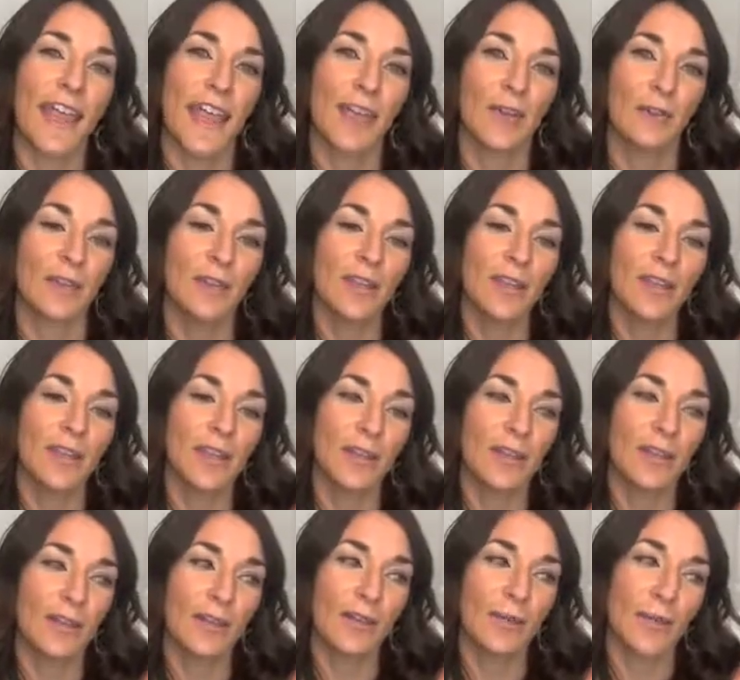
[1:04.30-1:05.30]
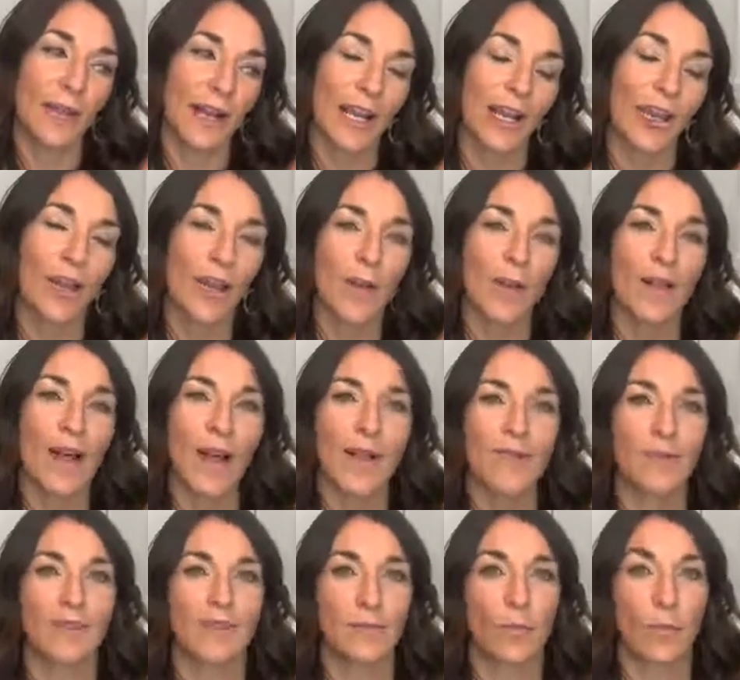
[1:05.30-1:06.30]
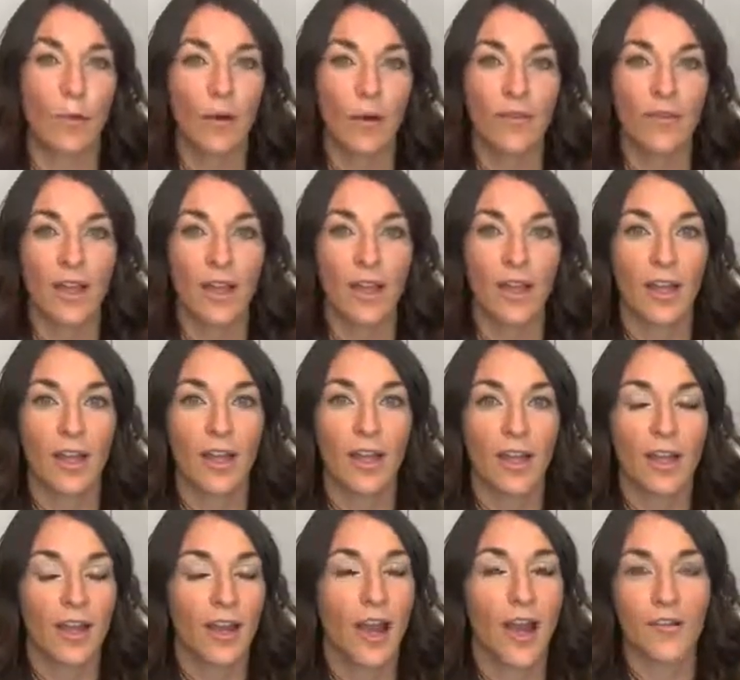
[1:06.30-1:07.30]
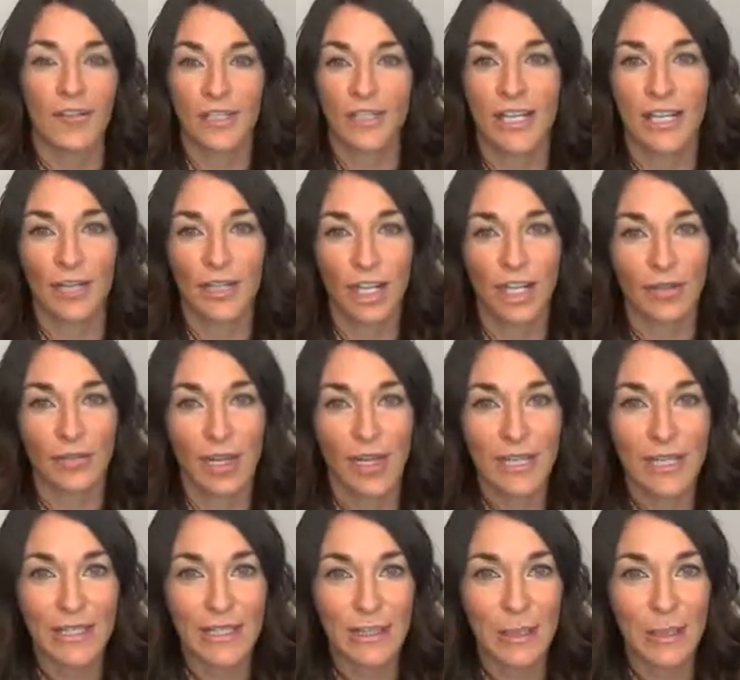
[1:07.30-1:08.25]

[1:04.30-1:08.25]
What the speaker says: And really, when I go live, it's more of a conversation, right?